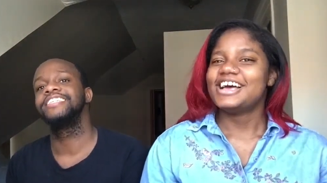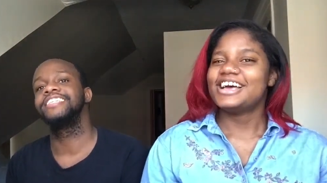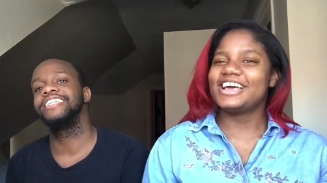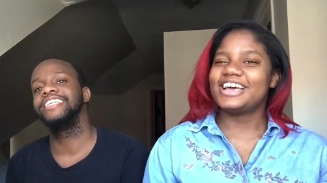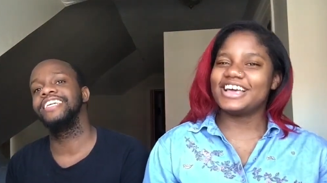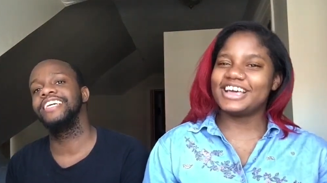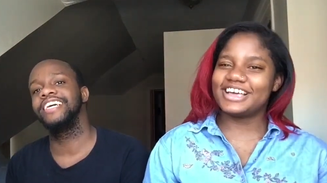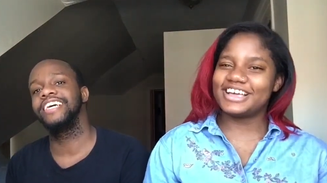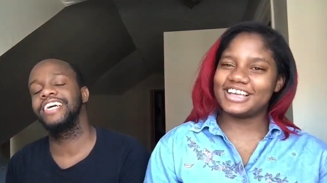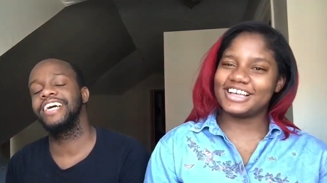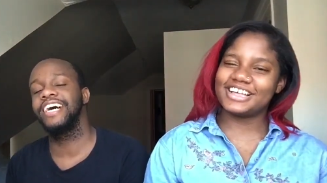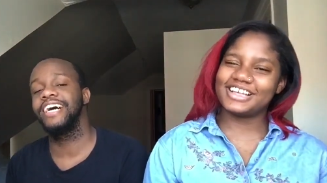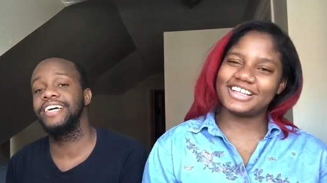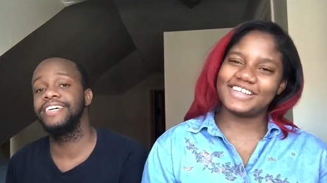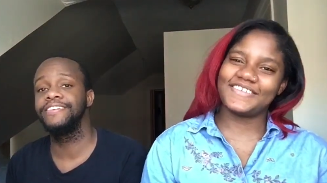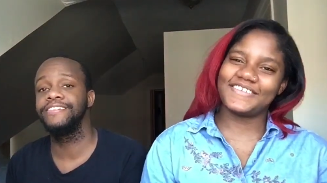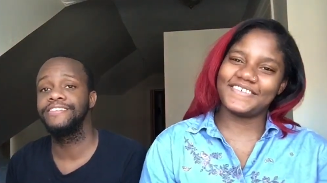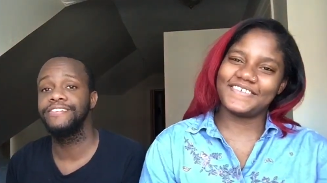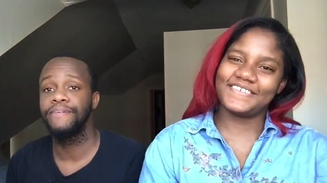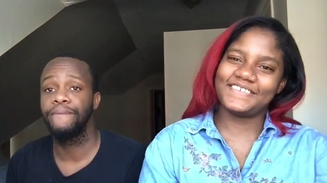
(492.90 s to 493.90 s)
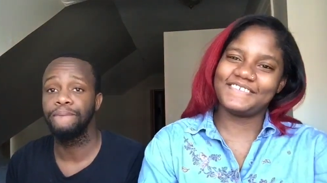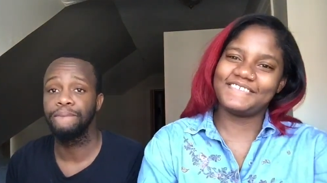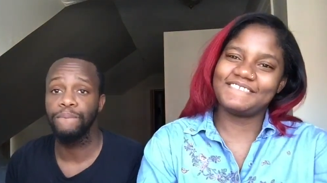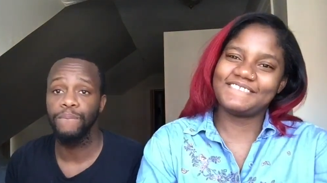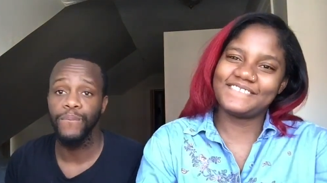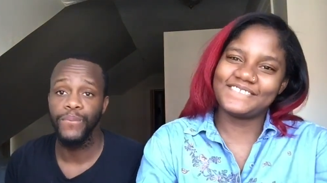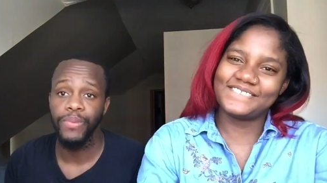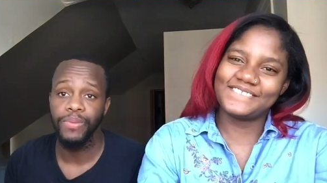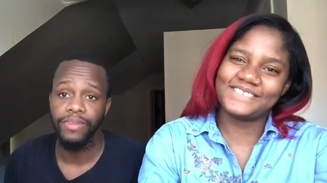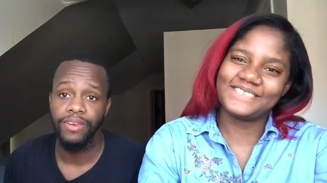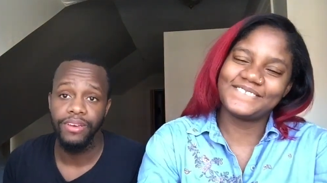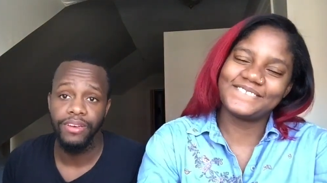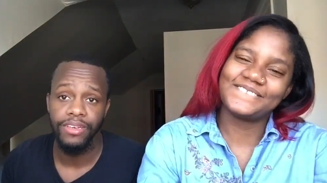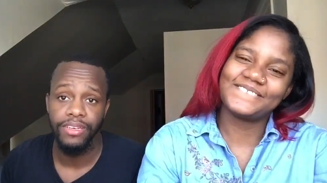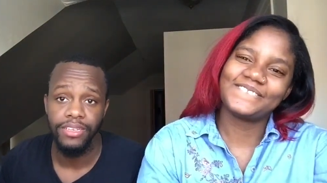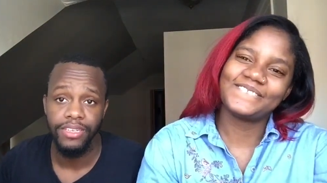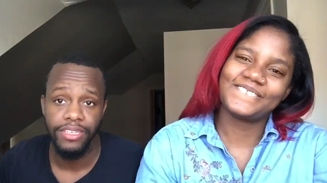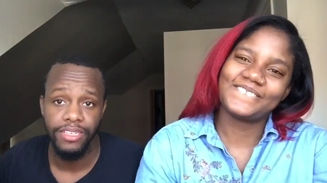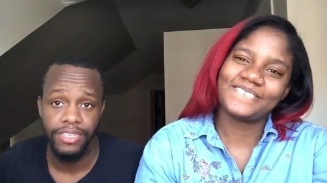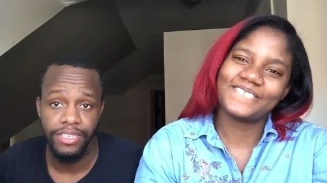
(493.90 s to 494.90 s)
Speaker 1: So yeah, guys.
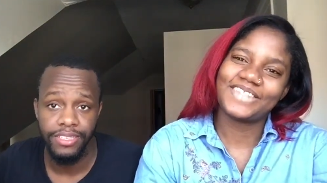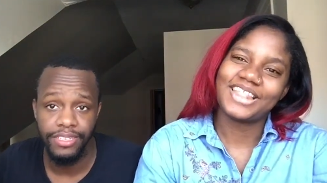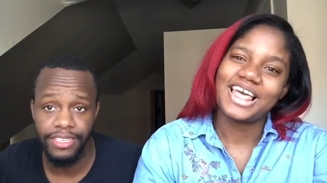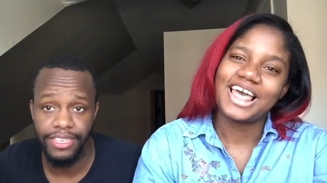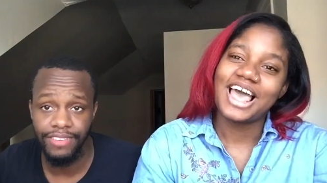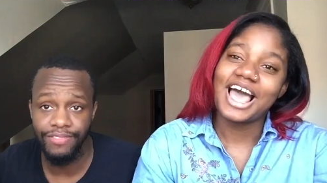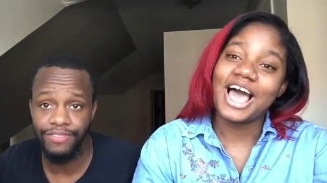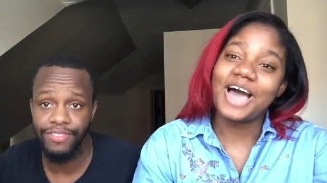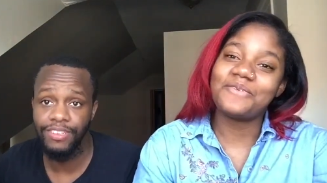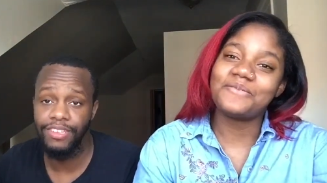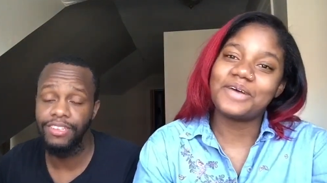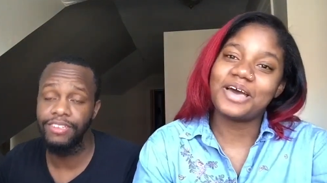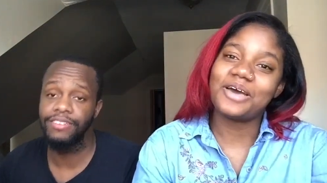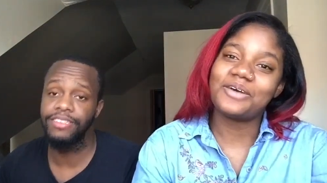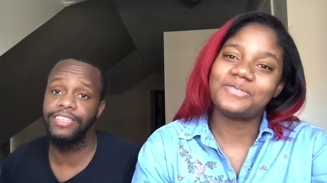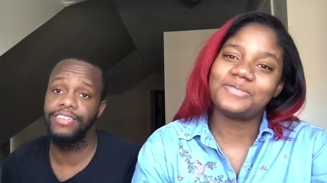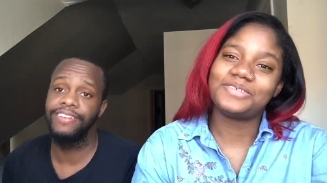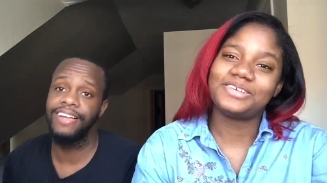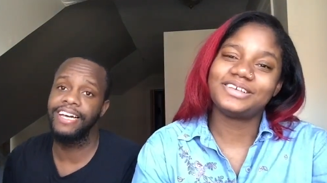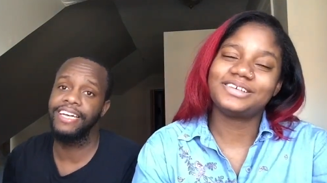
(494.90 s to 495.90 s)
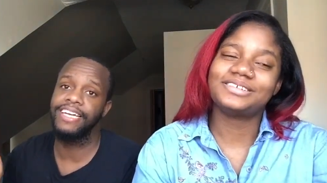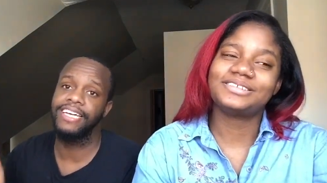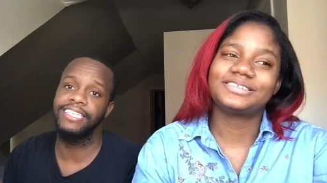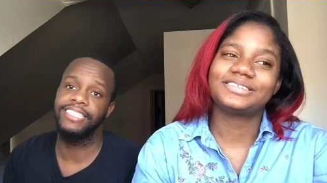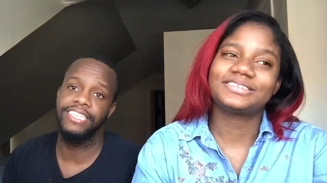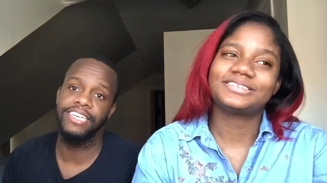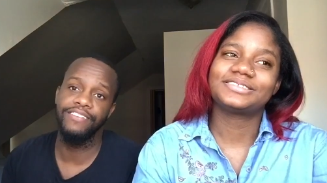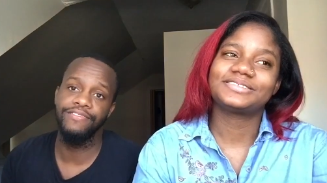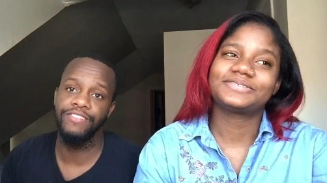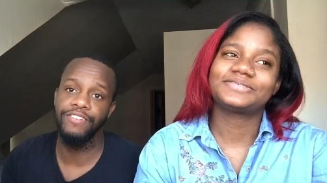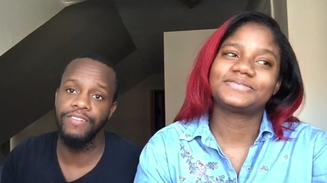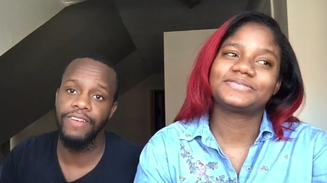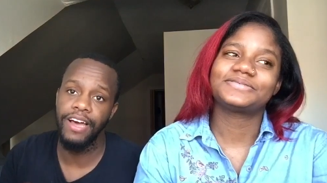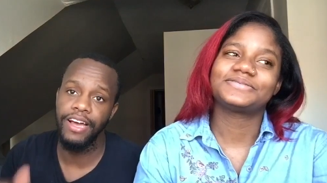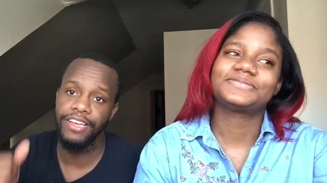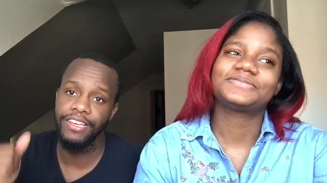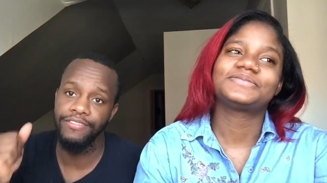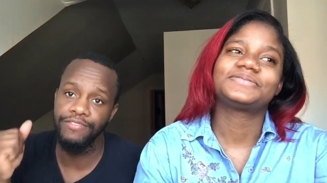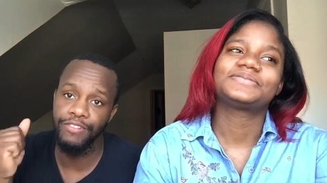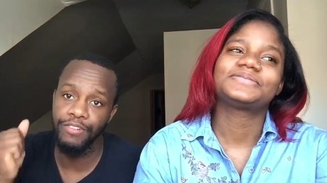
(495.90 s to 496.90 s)
If you if, eh, like I said, if you
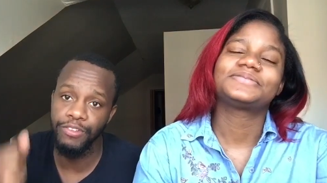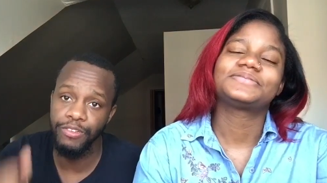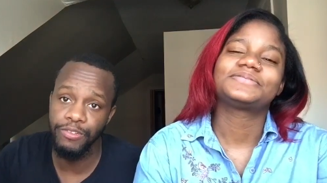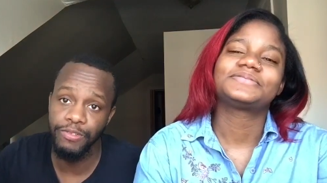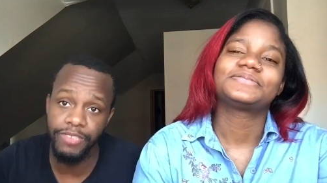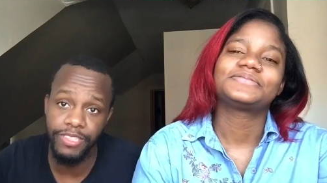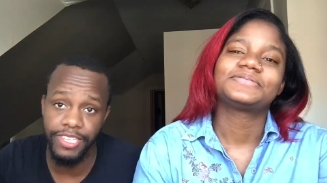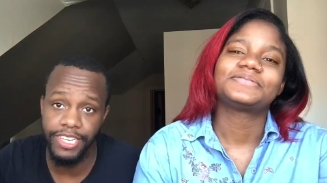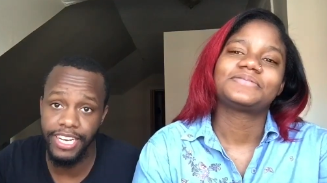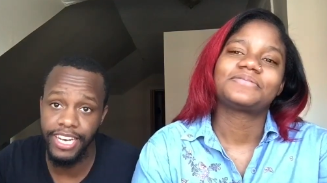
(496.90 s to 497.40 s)
not if you new to